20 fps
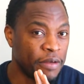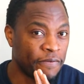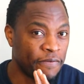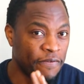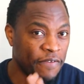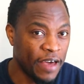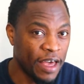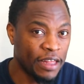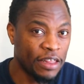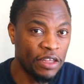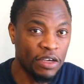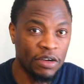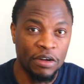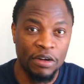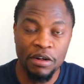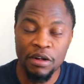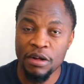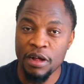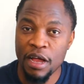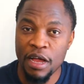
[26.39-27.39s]
the feds
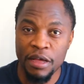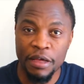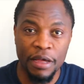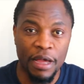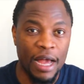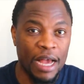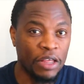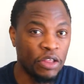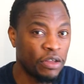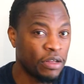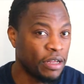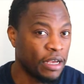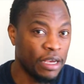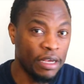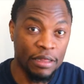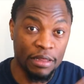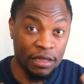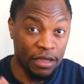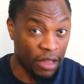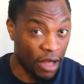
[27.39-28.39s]
are
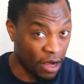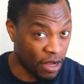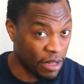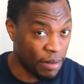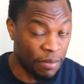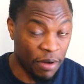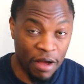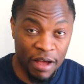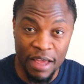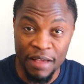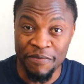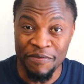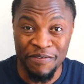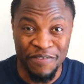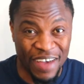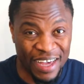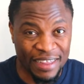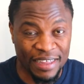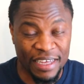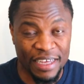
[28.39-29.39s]
actually talking about
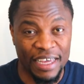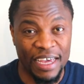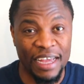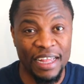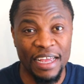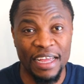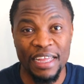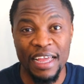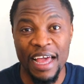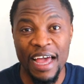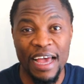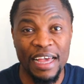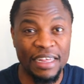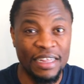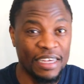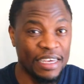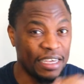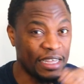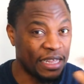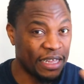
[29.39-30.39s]
investigating the
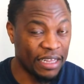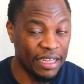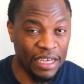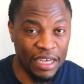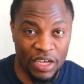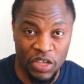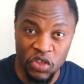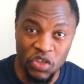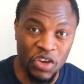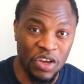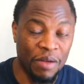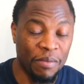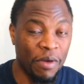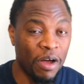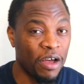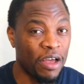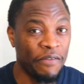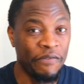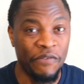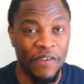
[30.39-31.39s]
SEC is talking
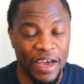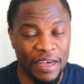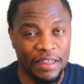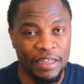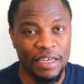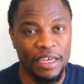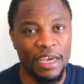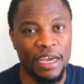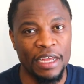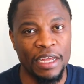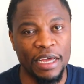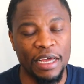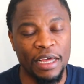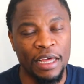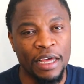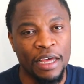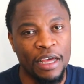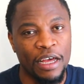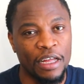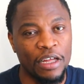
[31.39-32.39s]
about investigating